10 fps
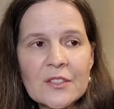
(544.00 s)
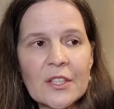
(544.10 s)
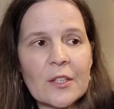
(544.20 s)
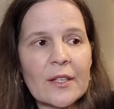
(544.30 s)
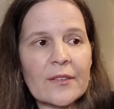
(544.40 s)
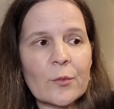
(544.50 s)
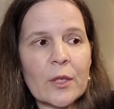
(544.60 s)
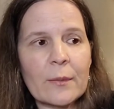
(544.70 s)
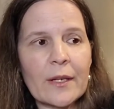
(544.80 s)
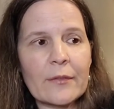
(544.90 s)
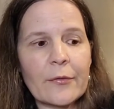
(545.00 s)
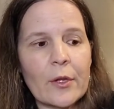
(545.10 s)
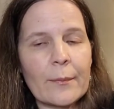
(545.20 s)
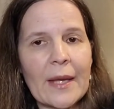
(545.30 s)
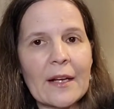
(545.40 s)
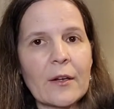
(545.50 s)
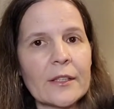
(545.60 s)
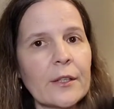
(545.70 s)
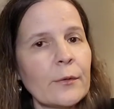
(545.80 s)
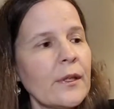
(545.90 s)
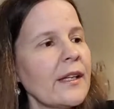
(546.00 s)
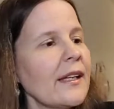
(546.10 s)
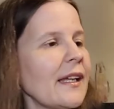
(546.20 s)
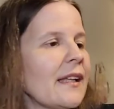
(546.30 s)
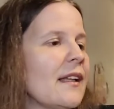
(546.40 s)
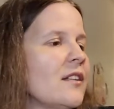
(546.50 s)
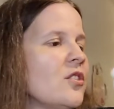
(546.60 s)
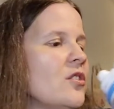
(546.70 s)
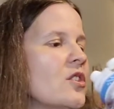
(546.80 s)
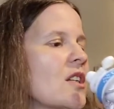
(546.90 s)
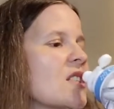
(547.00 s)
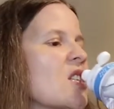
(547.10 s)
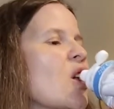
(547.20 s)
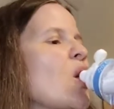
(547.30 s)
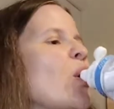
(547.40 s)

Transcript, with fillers: So you don't have to worry about it falling back on you. And then you just